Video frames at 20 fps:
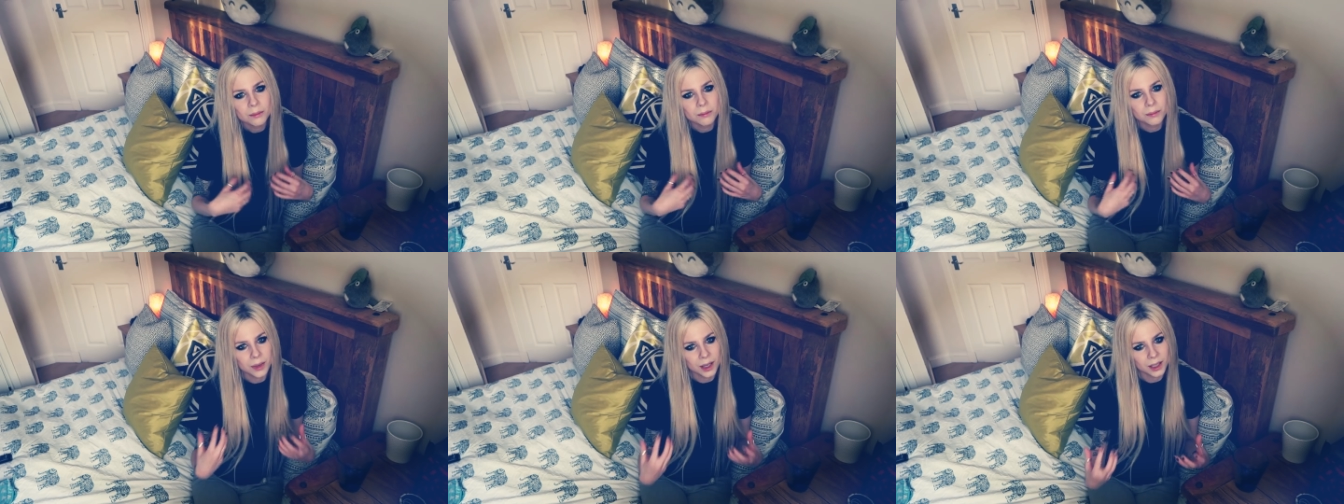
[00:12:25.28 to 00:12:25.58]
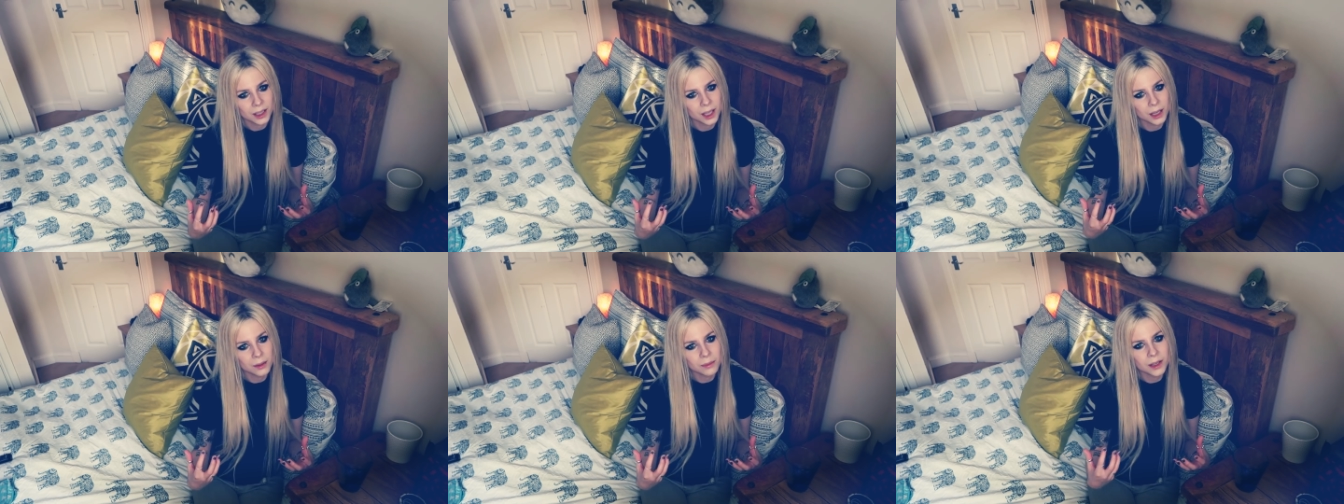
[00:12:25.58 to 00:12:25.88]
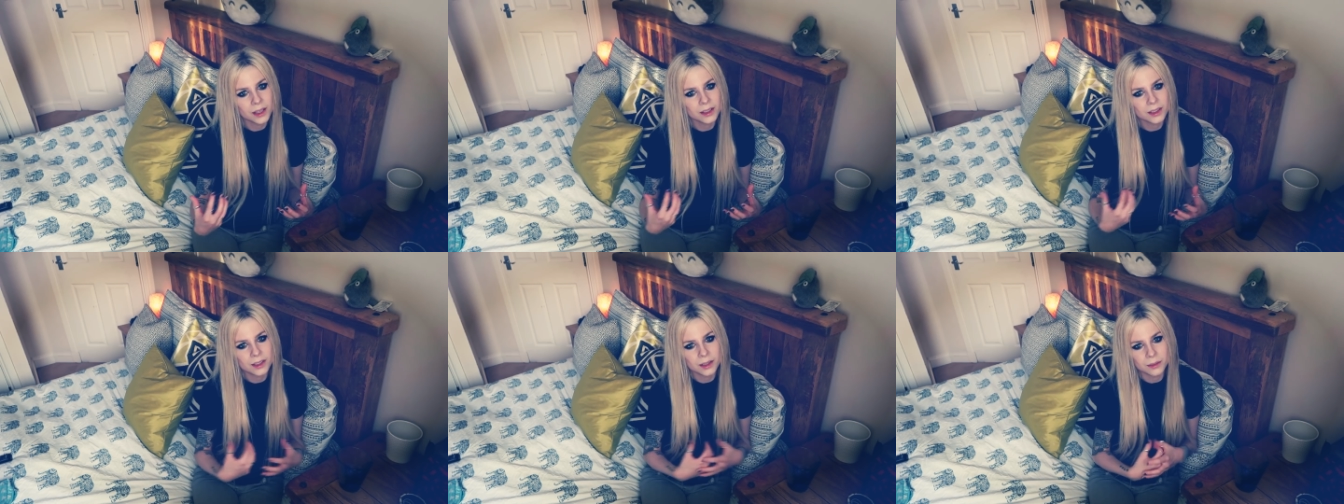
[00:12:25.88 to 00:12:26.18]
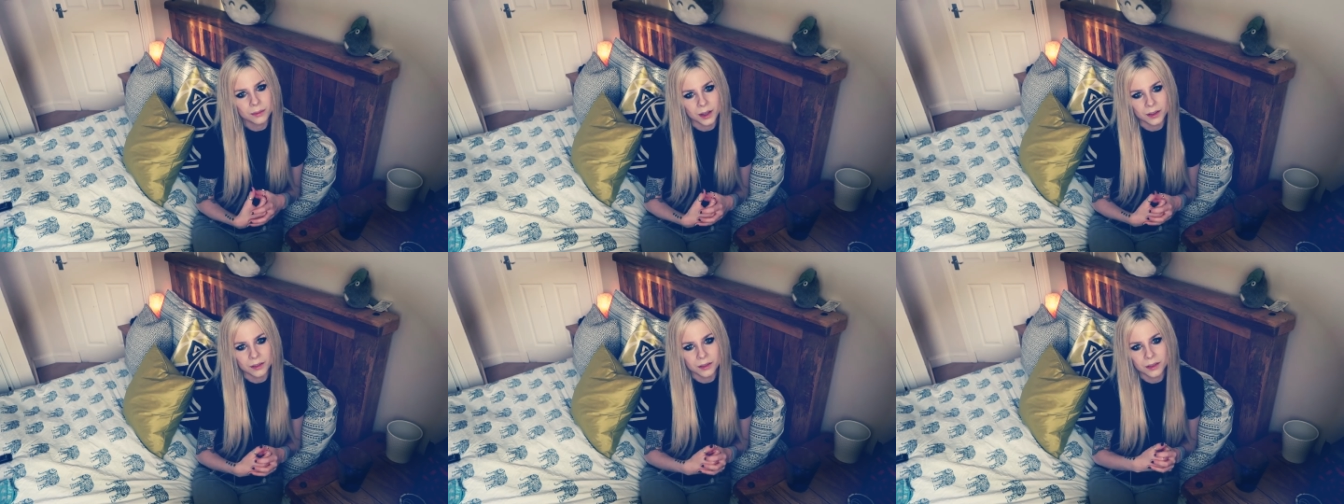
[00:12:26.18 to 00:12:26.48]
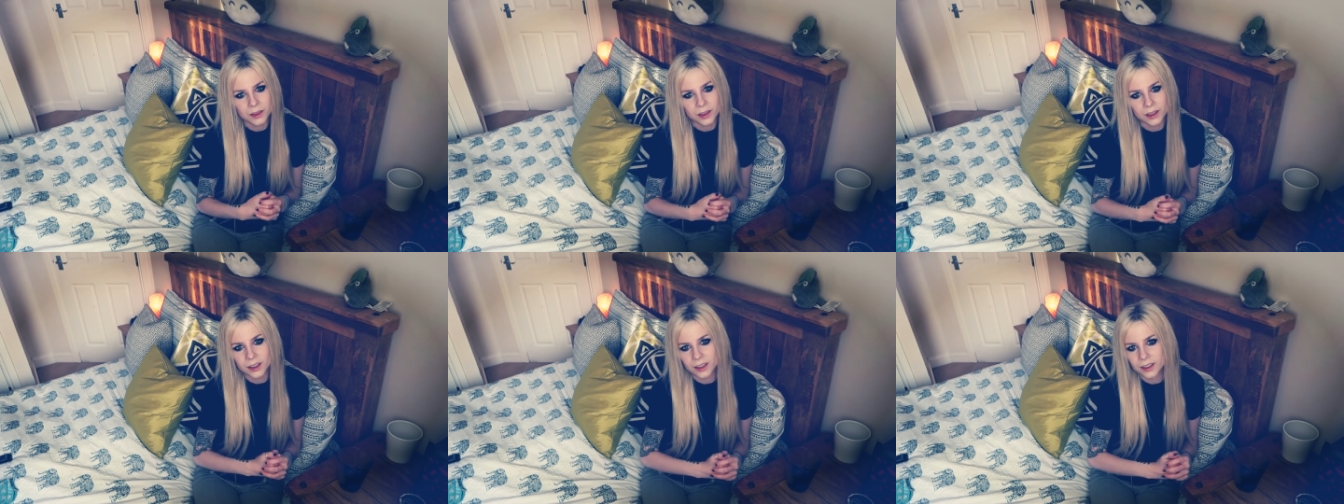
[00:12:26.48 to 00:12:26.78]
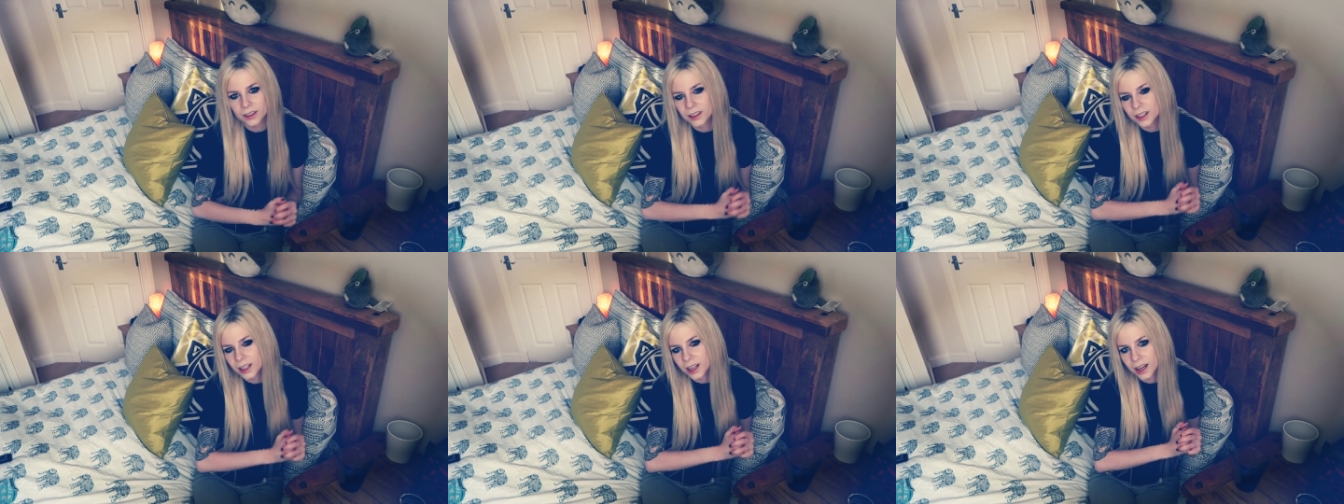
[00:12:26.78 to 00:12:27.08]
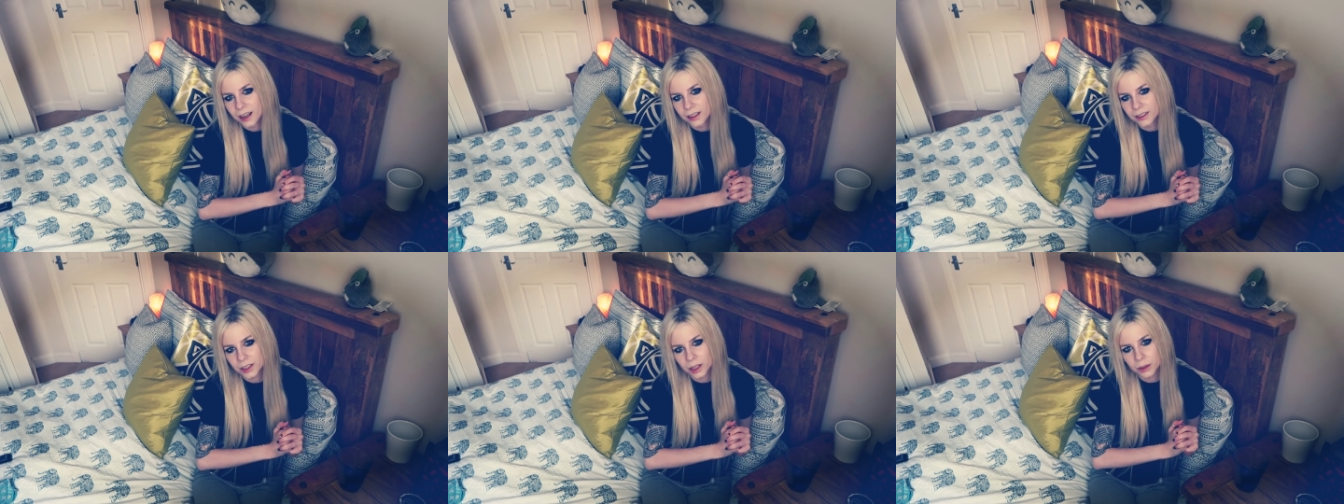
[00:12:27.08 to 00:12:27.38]
My name is Samantha,
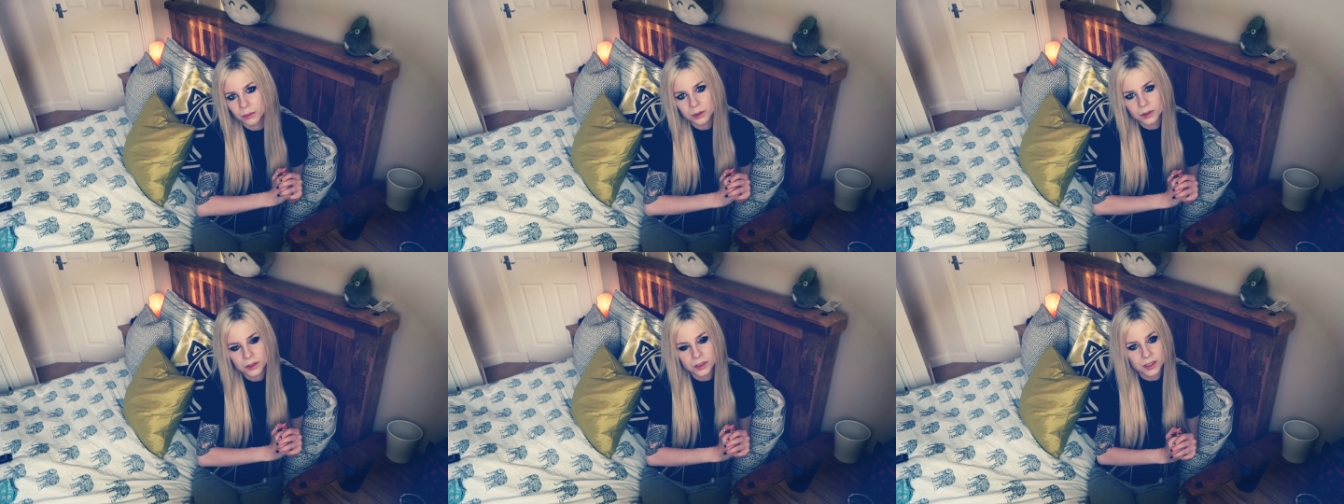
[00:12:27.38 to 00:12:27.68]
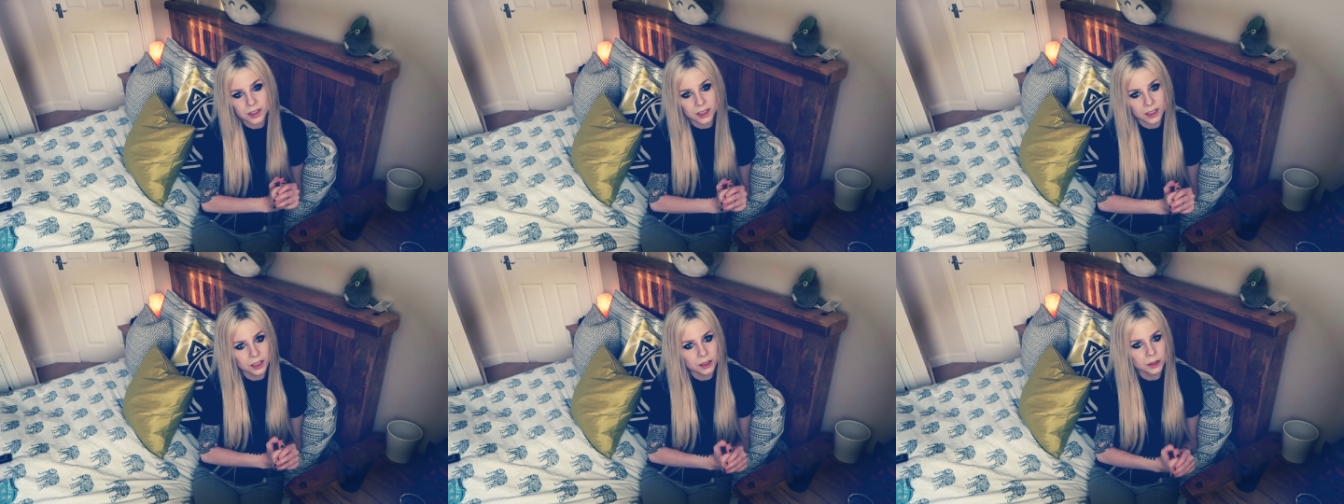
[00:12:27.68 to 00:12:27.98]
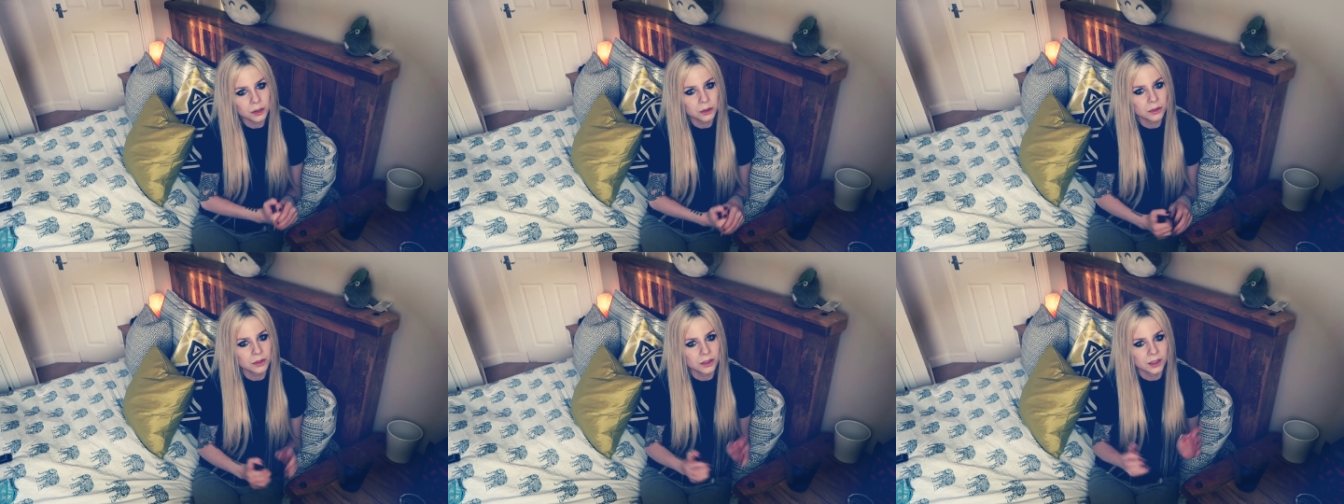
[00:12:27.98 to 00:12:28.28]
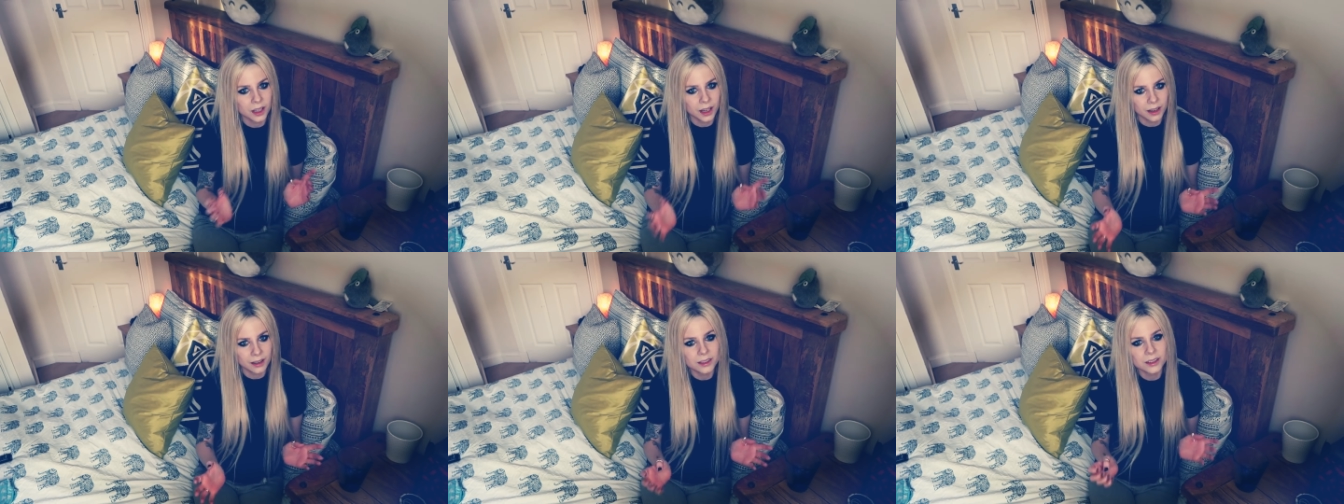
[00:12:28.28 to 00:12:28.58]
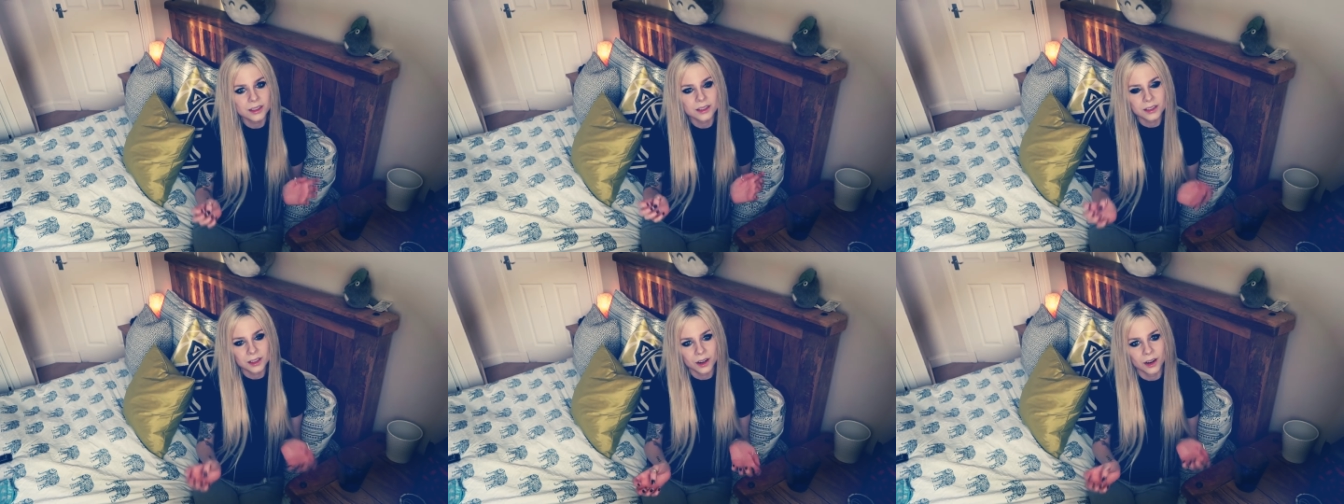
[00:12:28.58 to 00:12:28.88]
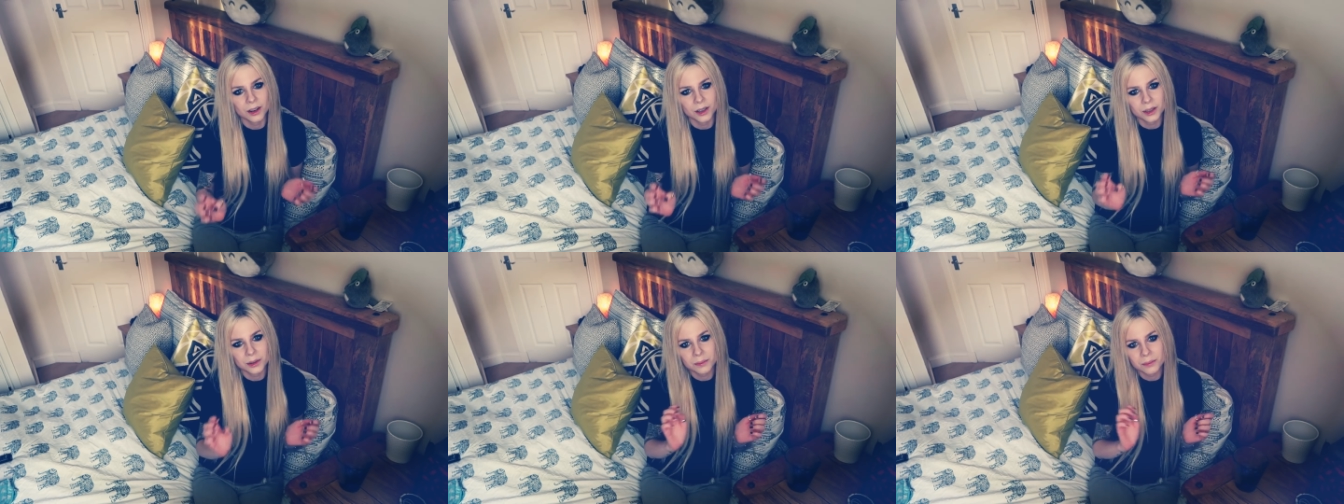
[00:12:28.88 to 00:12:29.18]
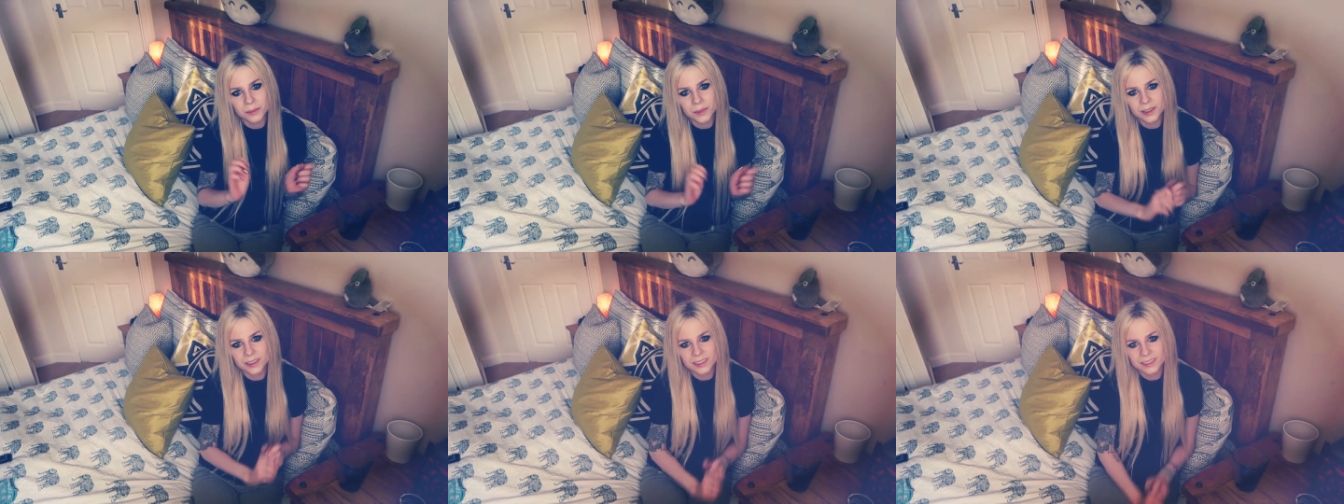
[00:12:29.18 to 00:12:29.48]
and I will see you next
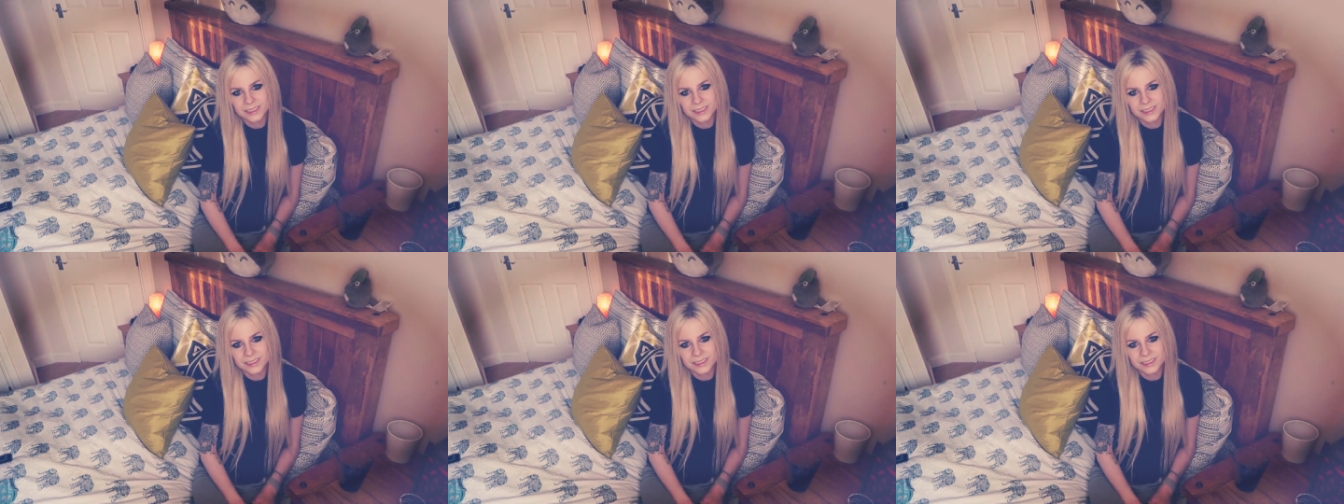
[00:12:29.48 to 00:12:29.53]
time.